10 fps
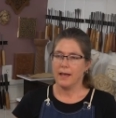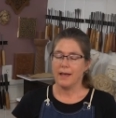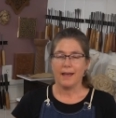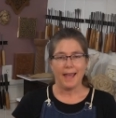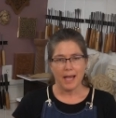
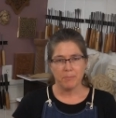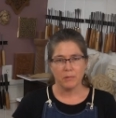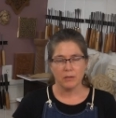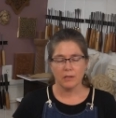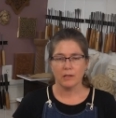
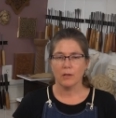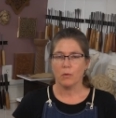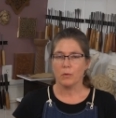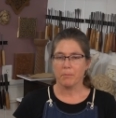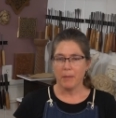apple
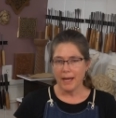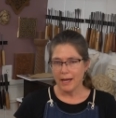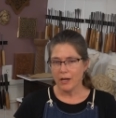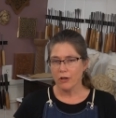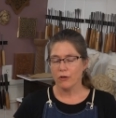or
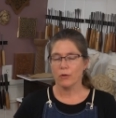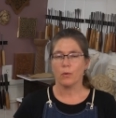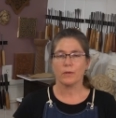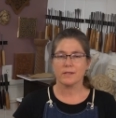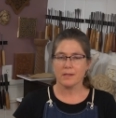pear
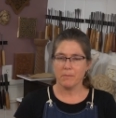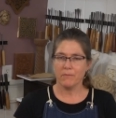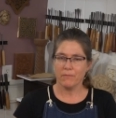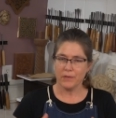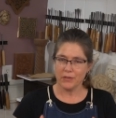or
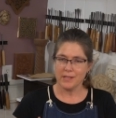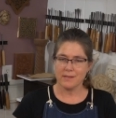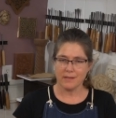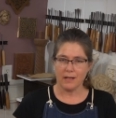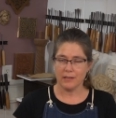some very
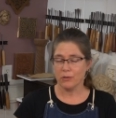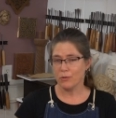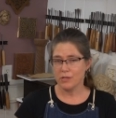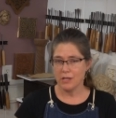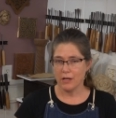solid, or
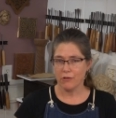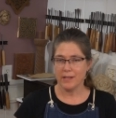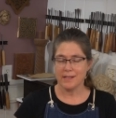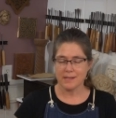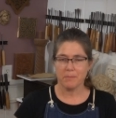
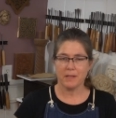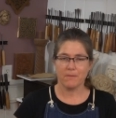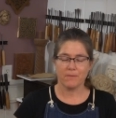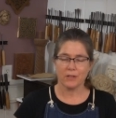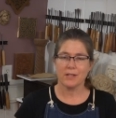cherry,
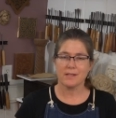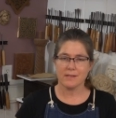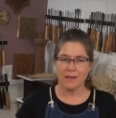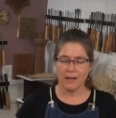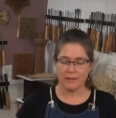something very
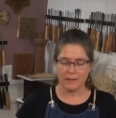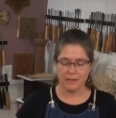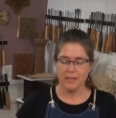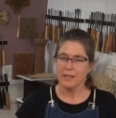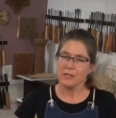
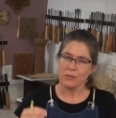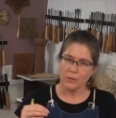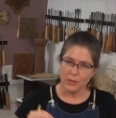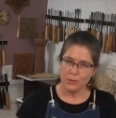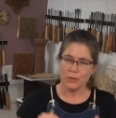solid, so
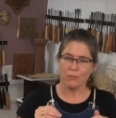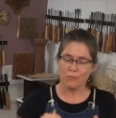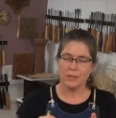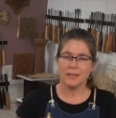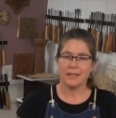that you can
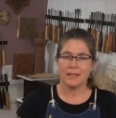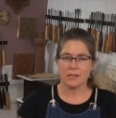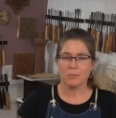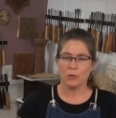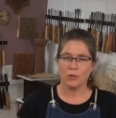really get
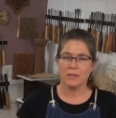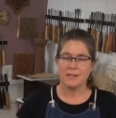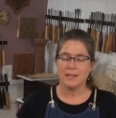some good